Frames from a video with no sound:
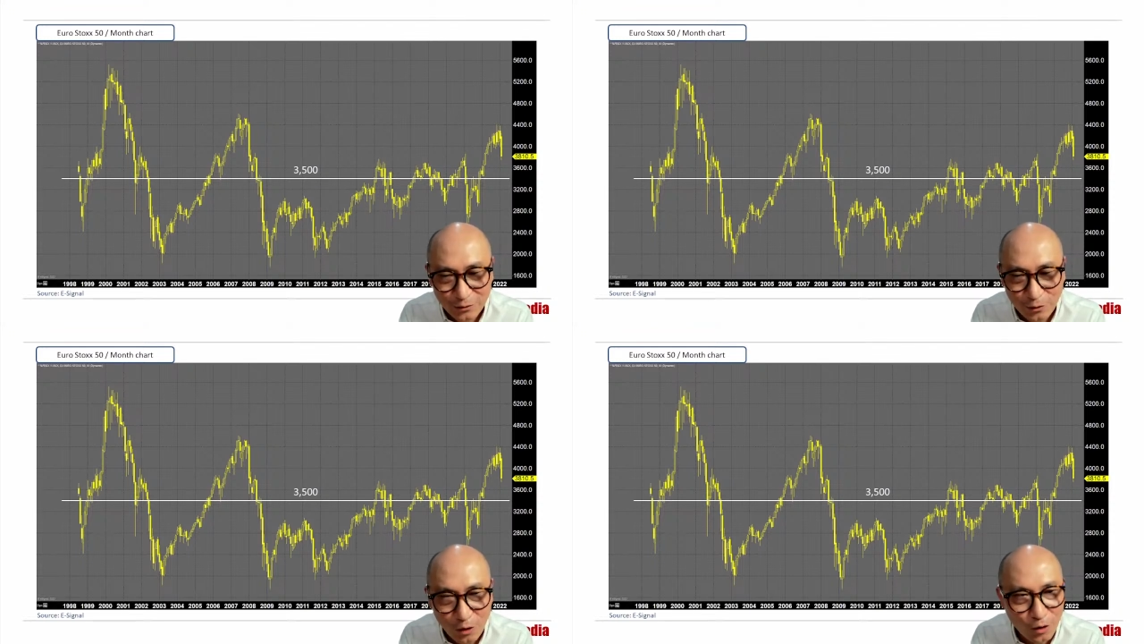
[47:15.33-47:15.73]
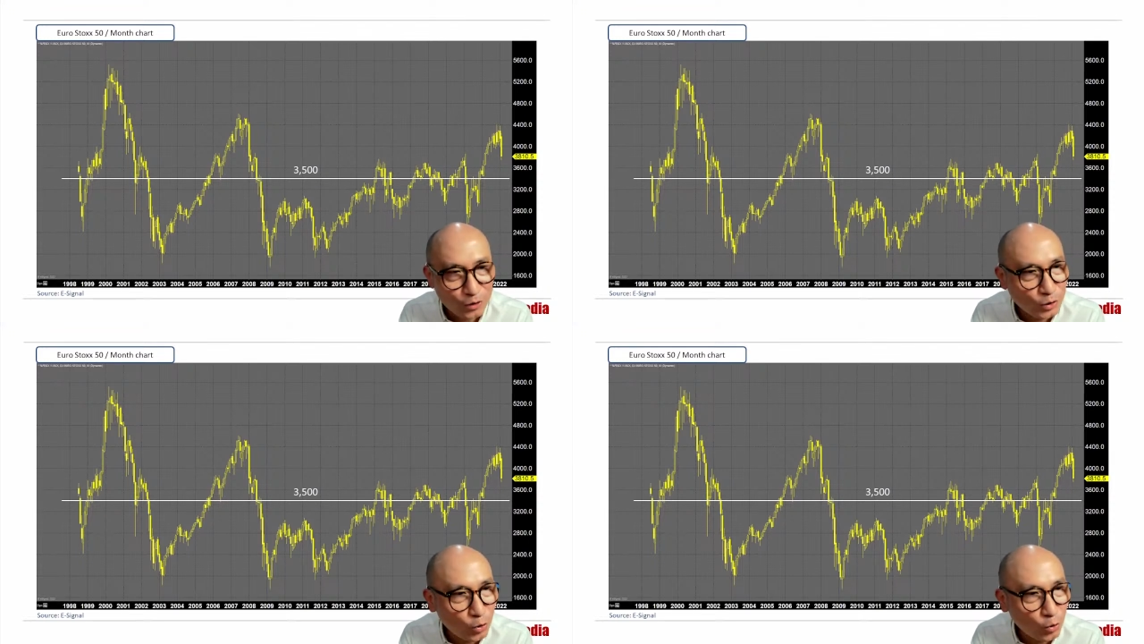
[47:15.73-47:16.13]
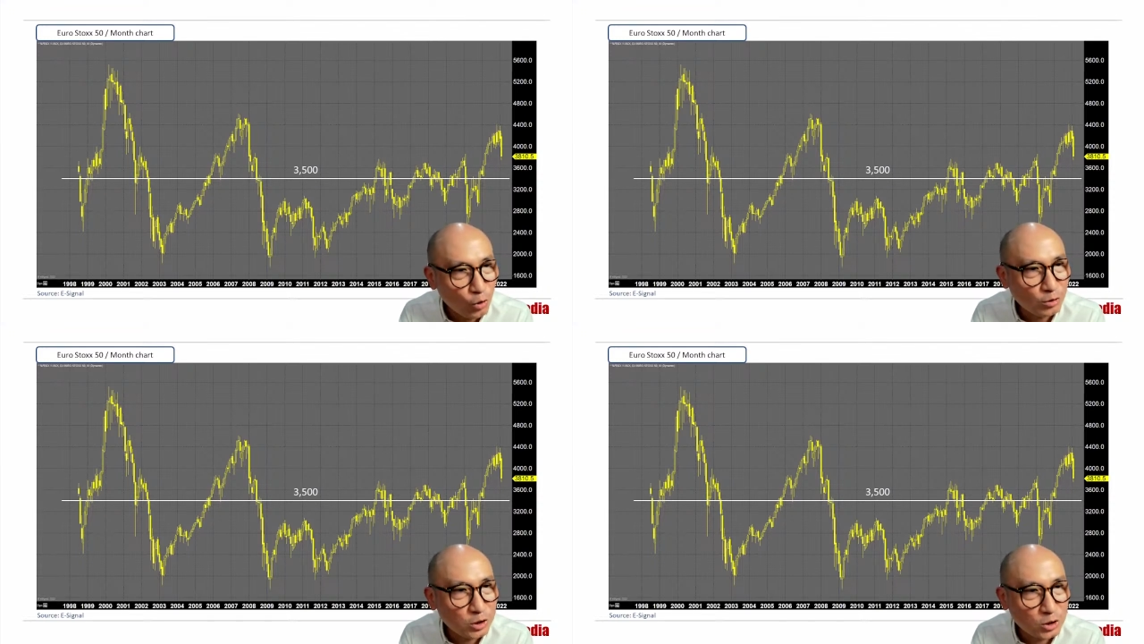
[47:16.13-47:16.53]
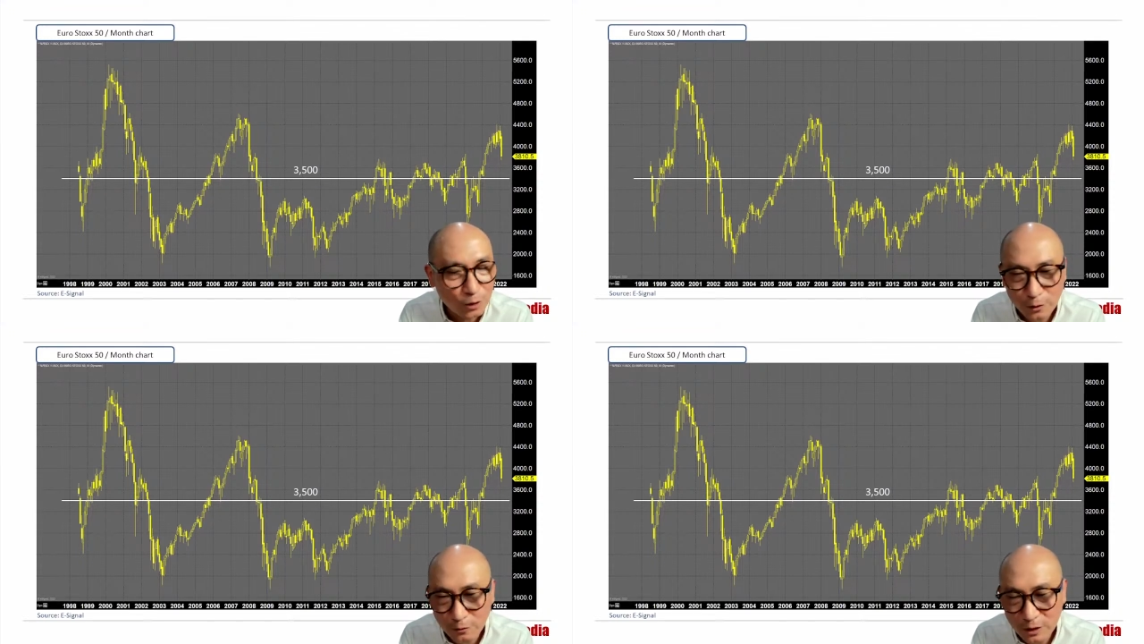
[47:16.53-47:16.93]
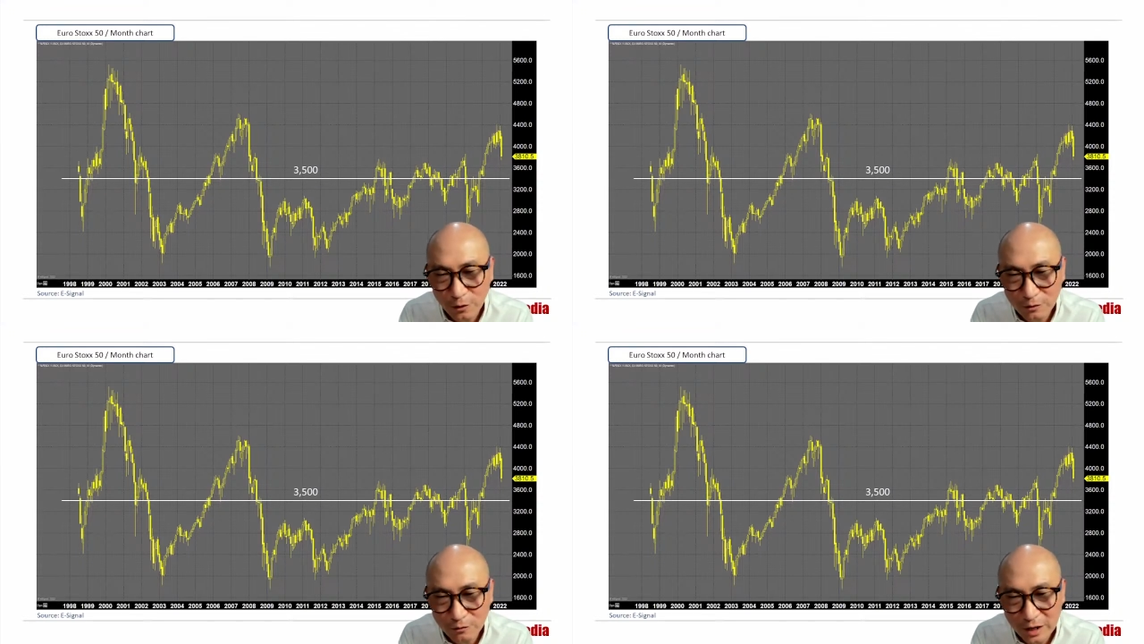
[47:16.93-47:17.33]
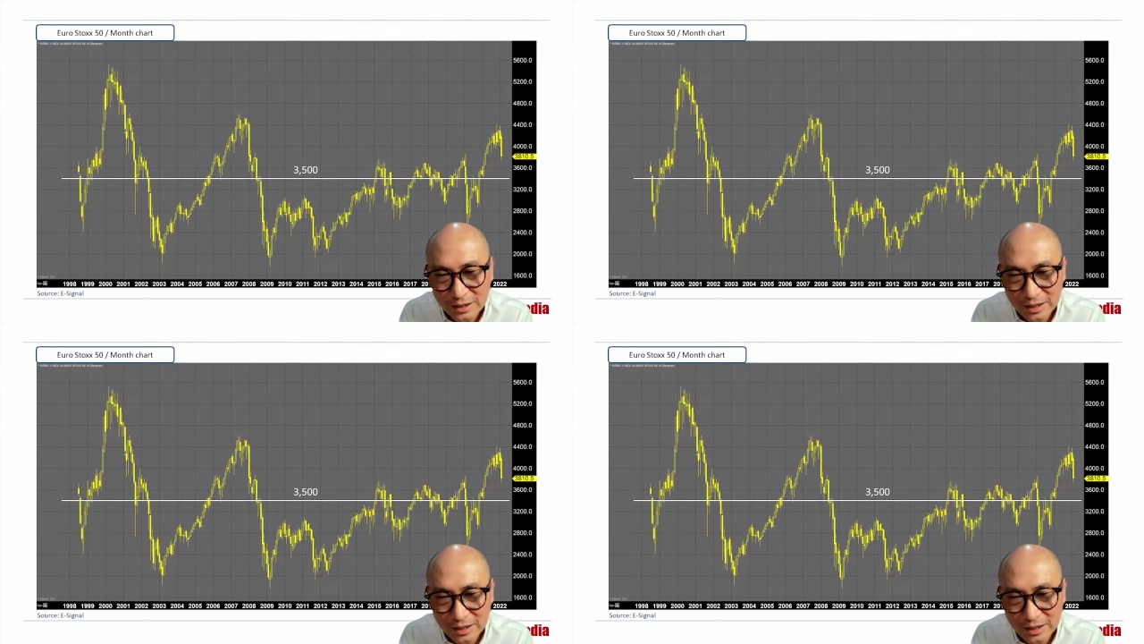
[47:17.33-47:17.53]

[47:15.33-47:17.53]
for Eurostop 50 for investor